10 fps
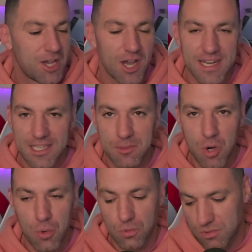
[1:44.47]
I need them
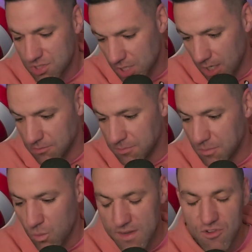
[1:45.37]
all. So
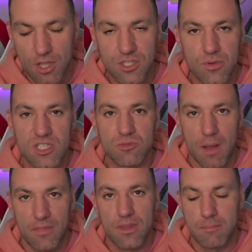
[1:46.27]
we've got to
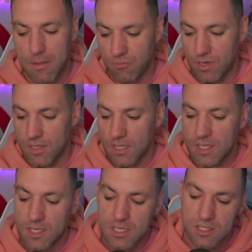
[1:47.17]
expand the memory.
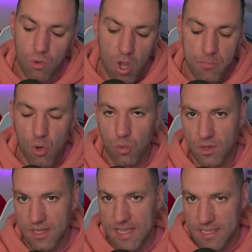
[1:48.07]
So I bought
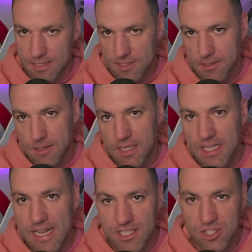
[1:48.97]
one of these.
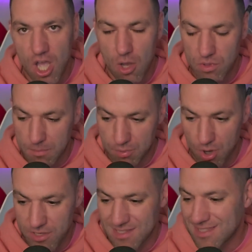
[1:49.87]
Let's start with the
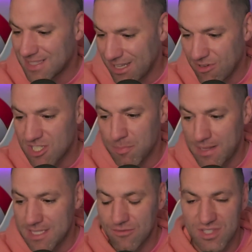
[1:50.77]
price. They're
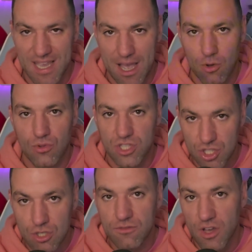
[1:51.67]
expensive as hell. There's
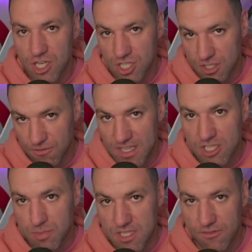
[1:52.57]
two versions of this
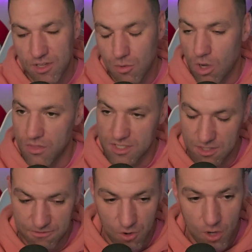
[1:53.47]
specific one. There's
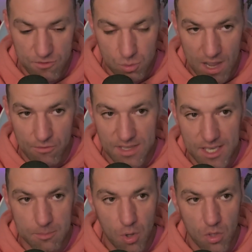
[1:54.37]
the 512
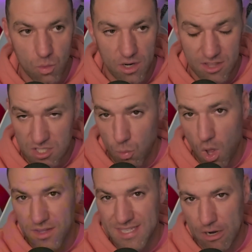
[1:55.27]
gigabyte one and there's a
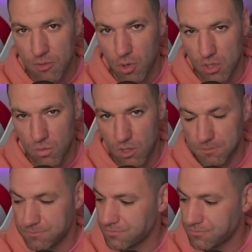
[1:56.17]
1 terabyte one.